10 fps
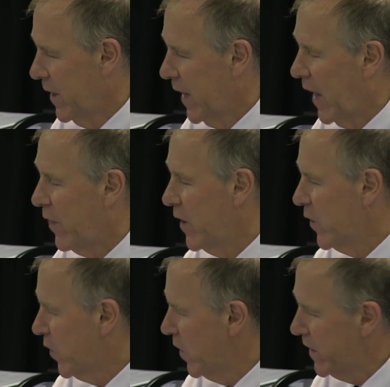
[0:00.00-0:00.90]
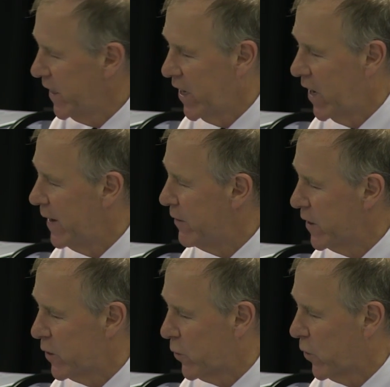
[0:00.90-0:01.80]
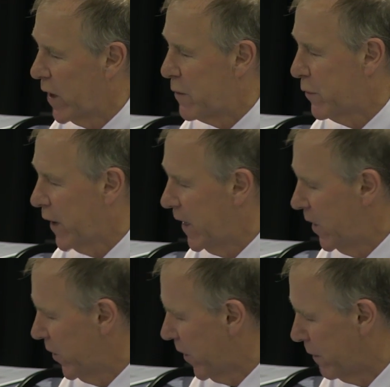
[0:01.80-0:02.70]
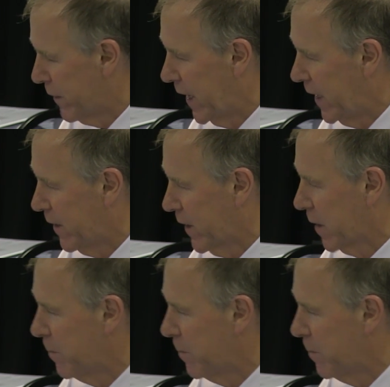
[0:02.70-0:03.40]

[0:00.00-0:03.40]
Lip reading: And there's certainly no evidence for a failure of anything.